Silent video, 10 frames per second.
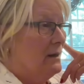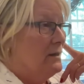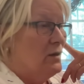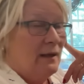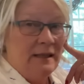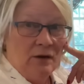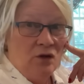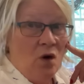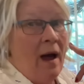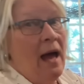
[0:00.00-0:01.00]
So I don't
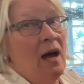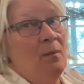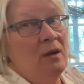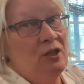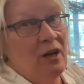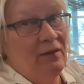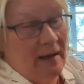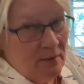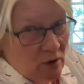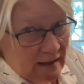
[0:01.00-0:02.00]
know how much of it
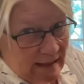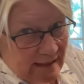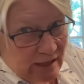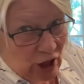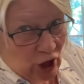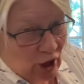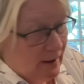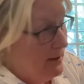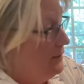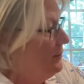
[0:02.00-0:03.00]
I'm going to get
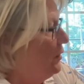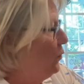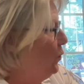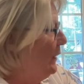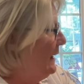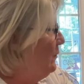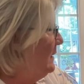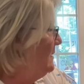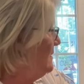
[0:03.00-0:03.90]
done, but we will